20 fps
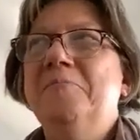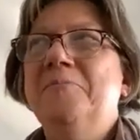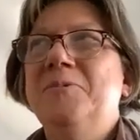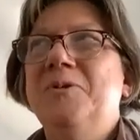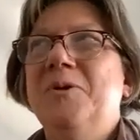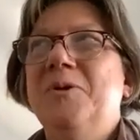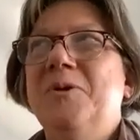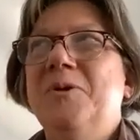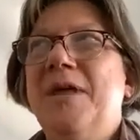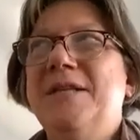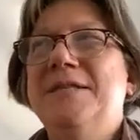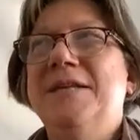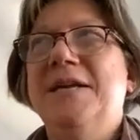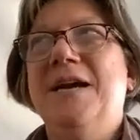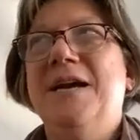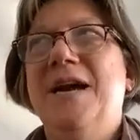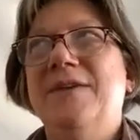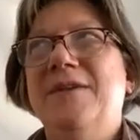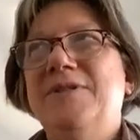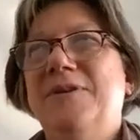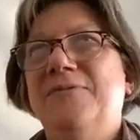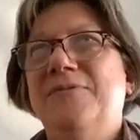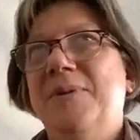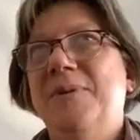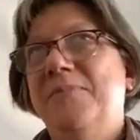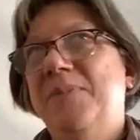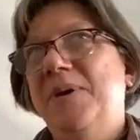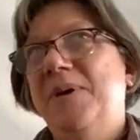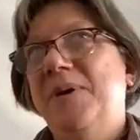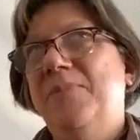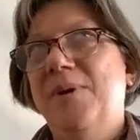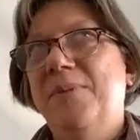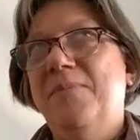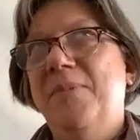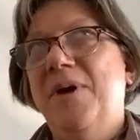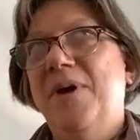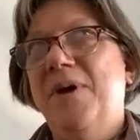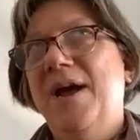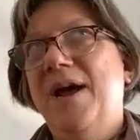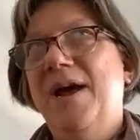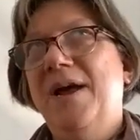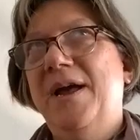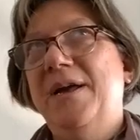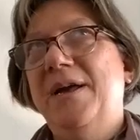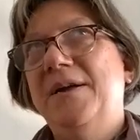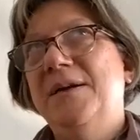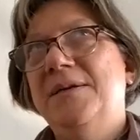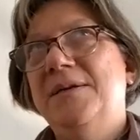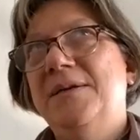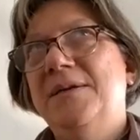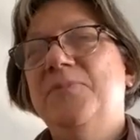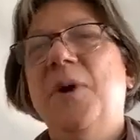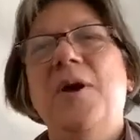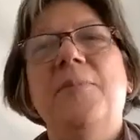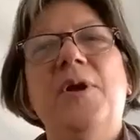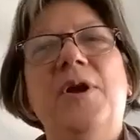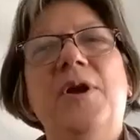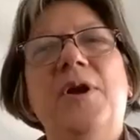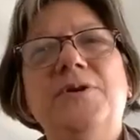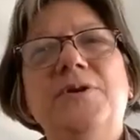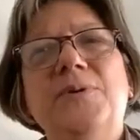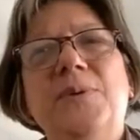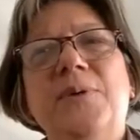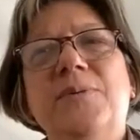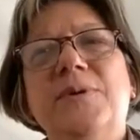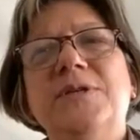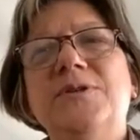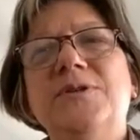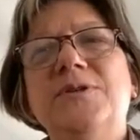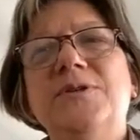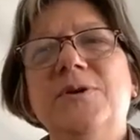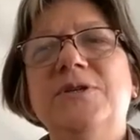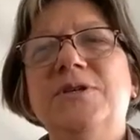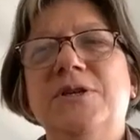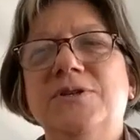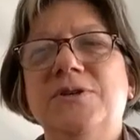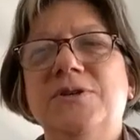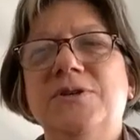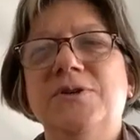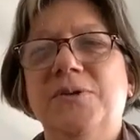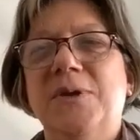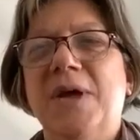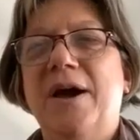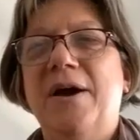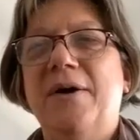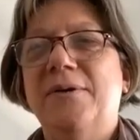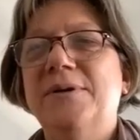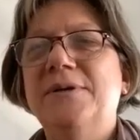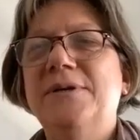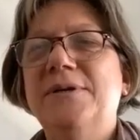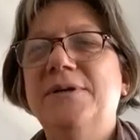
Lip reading: So that's the kind of stuff that people in my department are doing research into now,